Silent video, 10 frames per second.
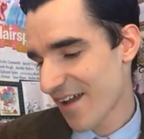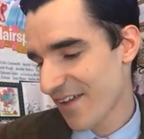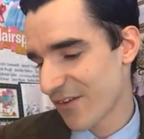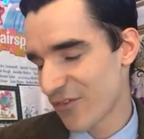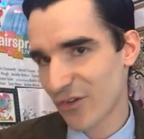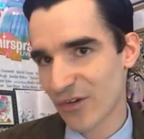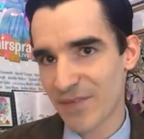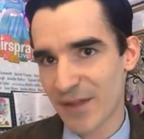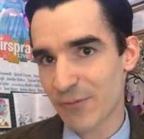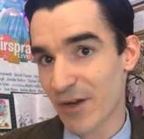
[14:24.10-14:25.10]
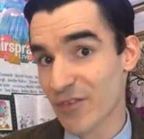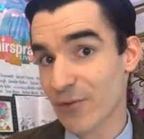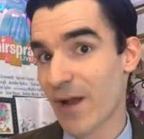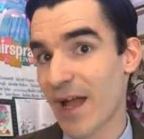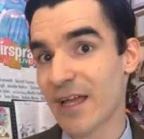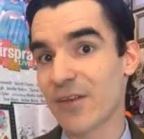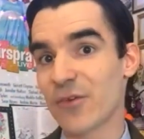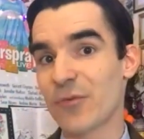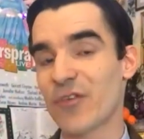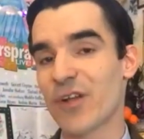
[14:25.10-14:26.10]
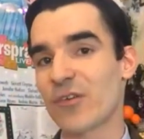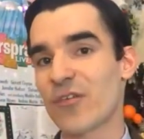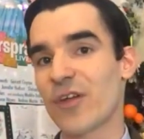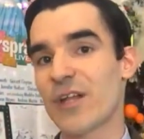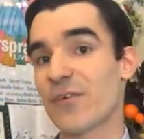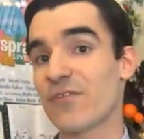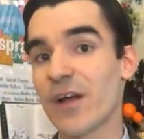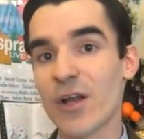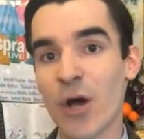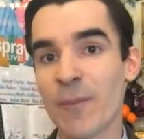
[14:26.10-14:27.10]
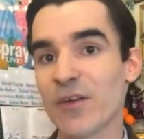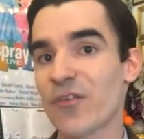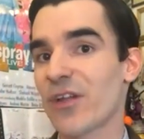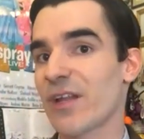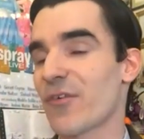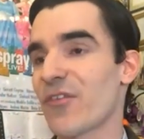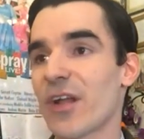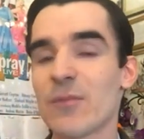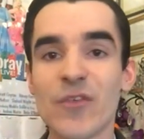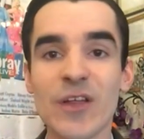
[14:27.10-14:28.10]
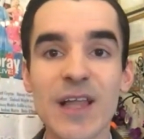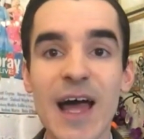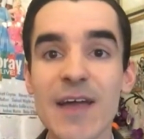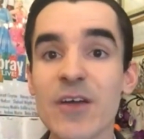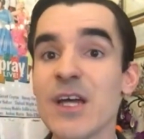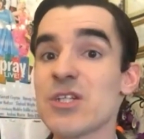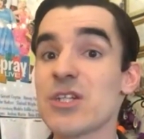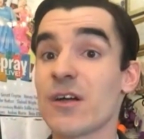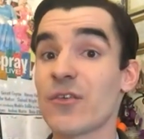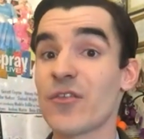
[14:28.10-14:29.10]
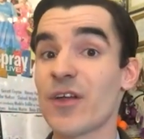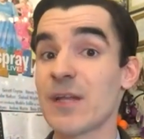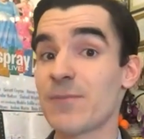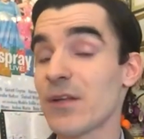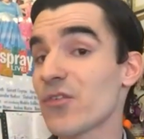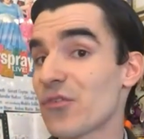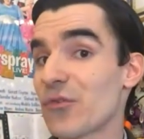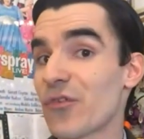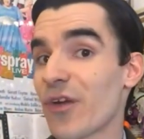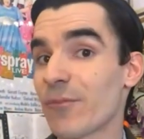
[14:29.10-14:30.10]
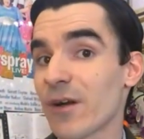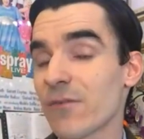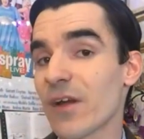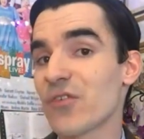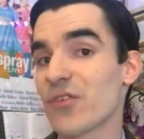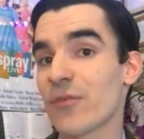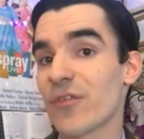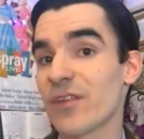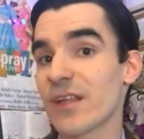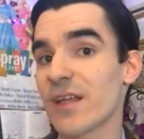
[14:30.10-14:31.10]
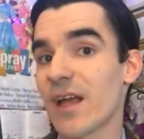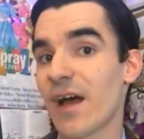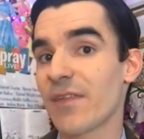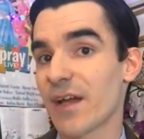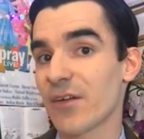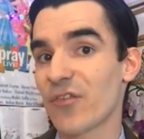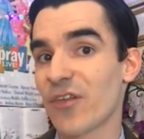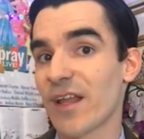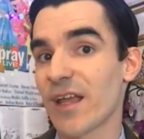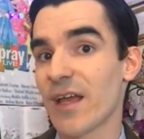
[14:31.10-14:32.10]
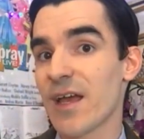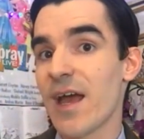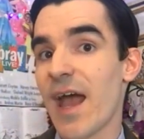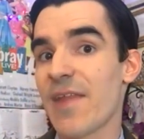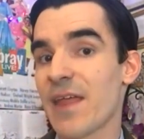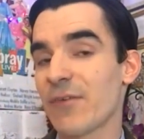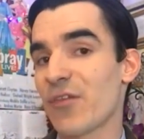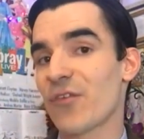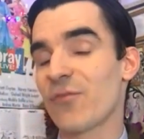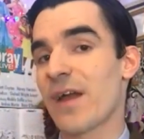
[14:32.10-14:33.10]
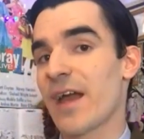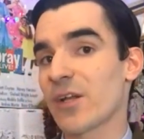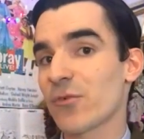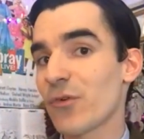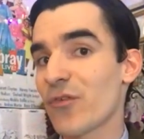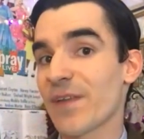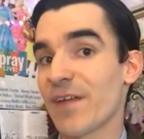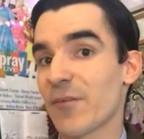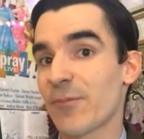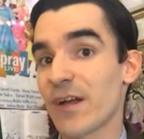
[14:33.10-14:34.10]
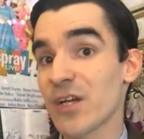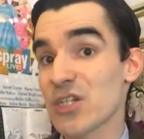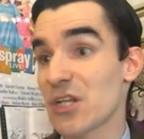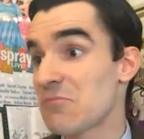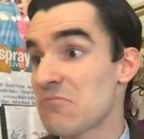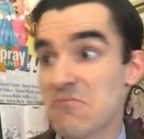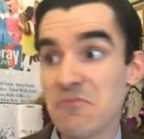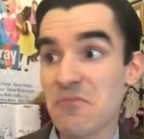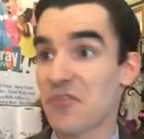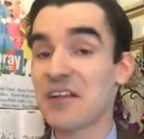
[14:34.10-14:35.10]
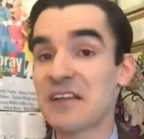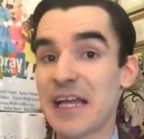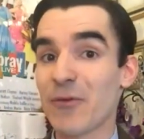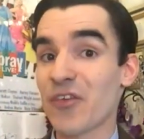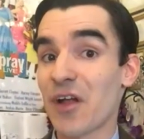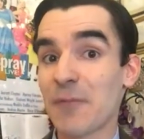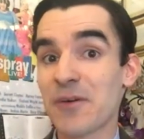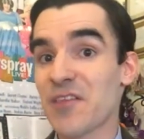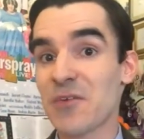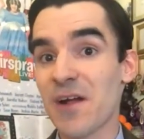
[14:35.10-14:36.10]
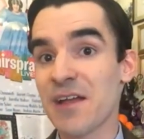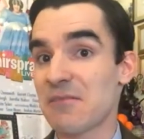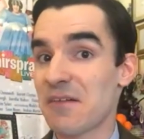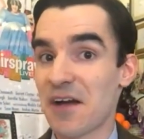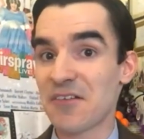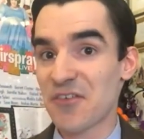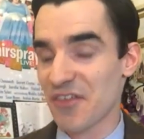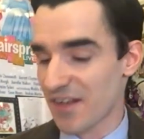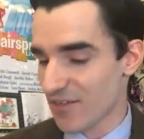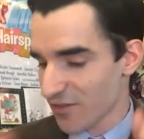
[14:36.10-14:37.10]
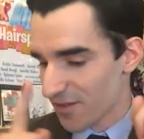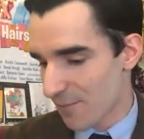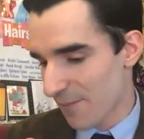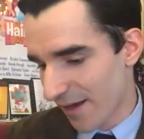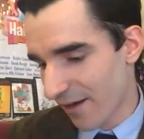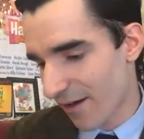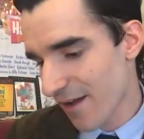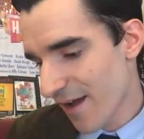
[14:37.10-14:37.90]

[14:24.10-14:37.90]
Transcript: There's a girl named Presley Ryan who was an understudy for Fun Home, understudy for Sound of Music Live. She understudied Beetlejuice on Broadway. She was Lydia, the understudy. And then when Sophia Anne Caruso left the production, suddenly it was all on Presley Ryan. Understudies matter.